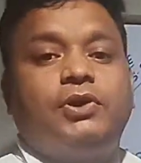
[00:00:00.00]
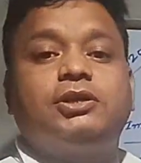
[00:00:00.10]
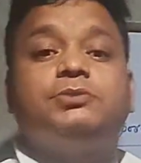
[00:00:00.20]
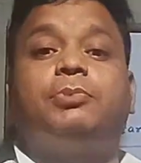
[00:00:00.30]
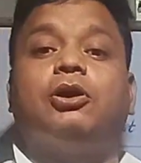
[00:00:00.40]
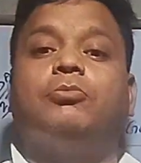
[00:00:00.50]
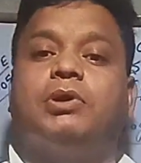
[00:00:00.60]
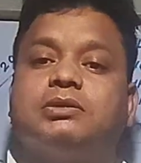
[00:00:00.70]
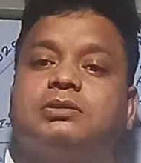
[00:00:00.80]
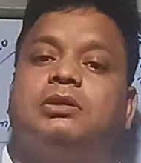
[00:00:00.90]
What is
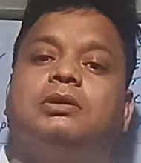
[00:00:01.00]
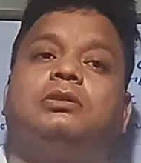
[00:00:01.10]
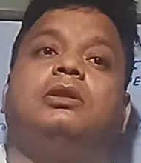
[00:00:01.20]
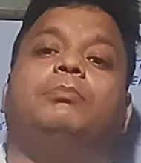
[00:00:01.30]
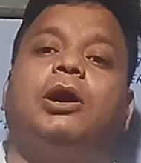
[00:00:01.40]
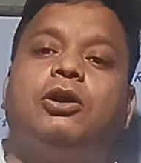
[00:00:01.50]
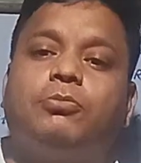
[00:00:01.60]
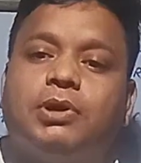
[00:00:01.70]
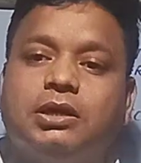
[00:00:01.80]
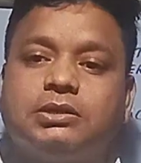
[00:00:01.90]
biomass? The
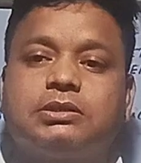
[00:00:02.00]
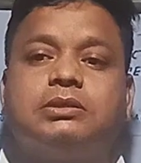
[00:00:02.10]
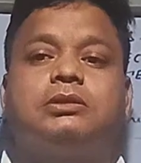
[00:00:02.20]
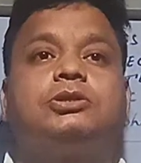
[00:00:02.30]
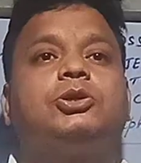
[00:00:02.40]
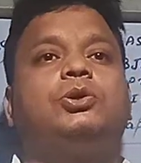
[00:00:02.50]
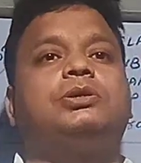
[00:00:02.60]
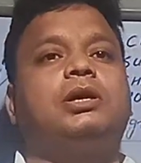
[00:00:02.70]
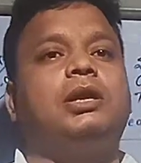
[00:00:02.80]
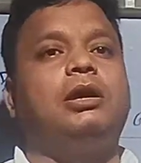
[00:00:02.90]
biomass is the
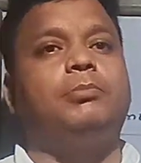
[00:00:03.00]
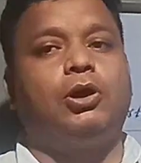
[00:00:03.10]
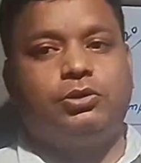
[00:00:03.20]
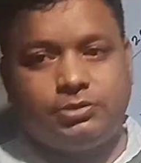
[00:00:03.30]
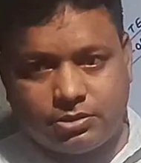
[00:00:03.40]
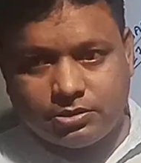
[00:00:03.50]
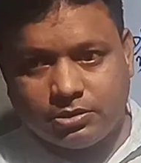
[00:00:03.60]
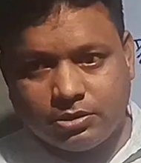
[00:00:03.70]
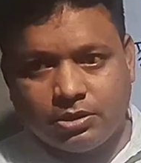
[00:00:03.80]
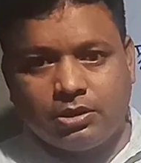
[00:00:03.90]
total amount
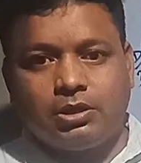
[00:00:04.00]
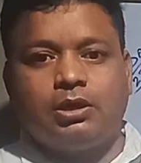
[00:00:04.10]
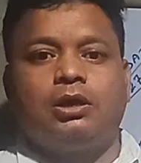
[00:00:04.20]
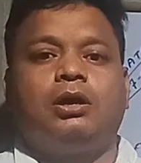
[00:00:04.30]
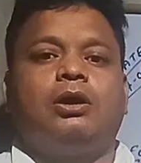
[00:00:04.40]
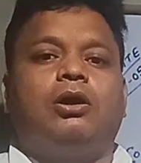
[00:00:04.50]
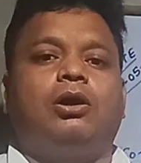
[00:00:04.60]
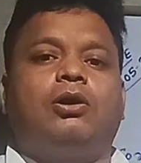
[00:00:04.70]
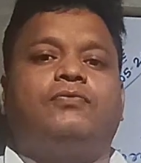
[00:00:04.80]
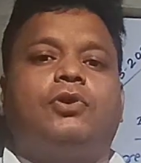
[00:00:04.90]

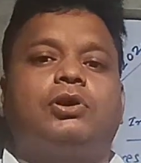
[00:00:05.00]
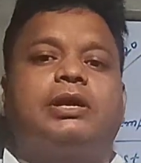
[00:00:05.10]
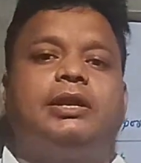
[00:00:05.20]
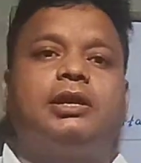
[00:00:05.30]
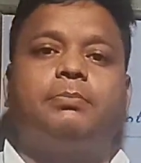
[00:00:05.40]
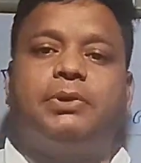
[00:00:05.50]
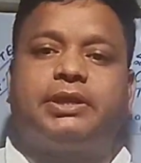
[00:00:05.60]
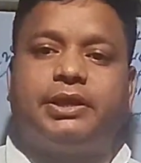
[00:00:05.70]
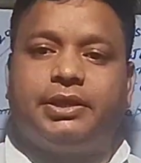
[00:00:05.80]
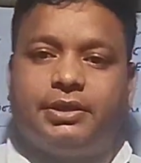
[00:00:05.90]
of organic
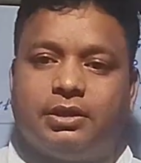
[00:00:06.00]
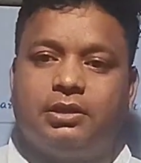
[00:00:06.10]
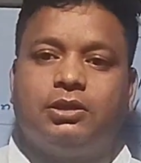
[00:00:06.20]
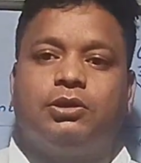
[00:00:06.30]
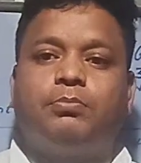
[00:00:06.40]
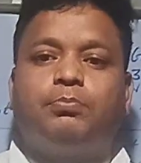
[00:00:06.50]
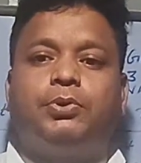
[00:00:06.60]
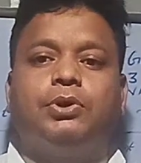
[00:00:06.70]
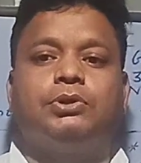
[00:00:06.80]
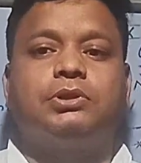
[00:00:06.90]
material
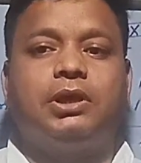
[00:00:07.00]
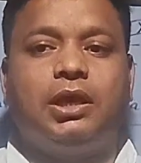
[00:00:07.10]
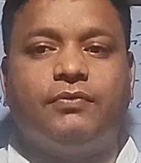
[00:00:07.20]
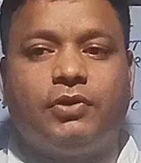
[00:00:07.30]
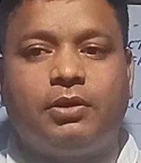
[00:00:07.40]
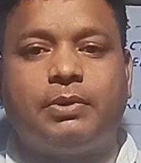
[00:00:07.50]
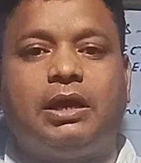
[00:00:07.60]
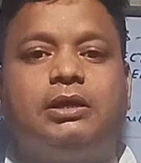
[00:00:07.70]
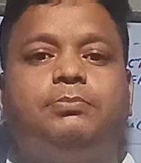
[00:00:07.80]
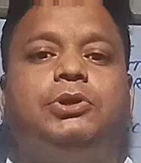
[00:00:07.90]
both above
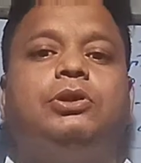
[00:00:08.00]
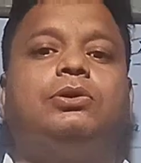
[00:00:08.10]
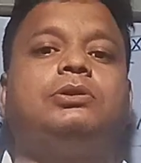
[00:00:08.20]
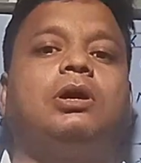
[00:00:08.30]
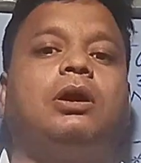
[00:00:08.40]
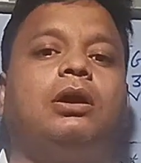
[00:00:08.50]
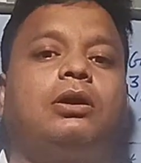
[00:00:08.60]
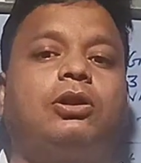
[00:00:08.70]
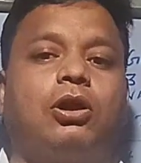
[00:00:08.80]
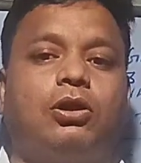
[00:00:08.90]
and below the
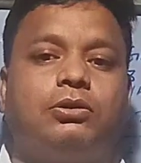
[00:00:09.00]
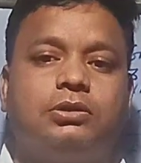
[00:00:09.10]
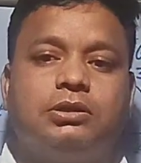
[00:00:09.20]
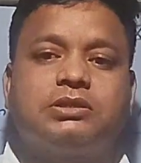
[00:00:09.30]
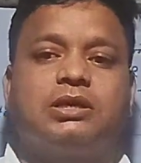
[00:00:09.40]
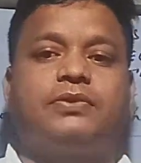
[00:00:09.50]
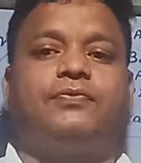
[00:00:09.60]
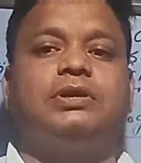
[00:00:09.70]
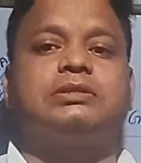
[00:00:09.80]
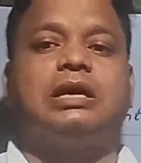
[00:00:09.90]
ground
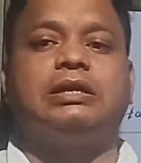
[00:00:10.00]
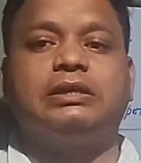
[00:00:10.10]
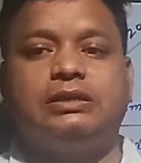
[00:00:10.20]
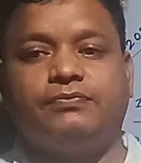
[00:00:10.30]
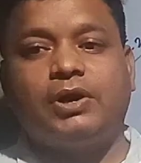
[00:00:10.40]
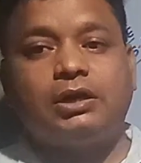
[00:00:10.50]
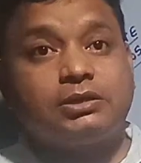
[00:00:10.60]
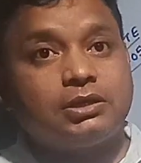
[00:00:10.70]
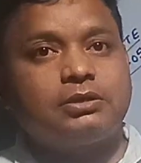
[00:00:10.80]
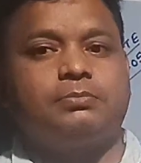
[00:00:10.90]
surface and in
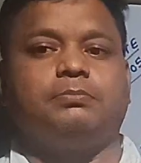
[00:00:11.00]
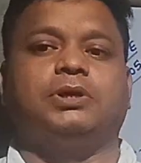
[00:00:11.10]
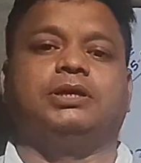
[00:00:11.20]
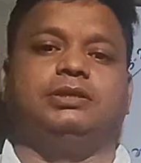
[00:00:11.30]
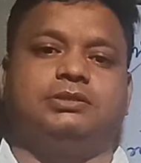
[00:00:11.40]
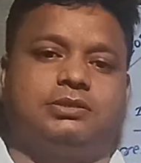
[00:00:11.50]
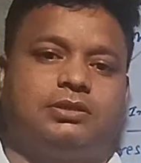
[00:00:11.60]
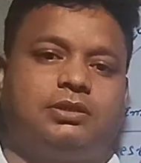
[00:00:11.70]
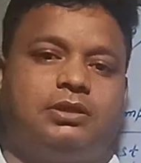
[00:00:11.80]
water bodies.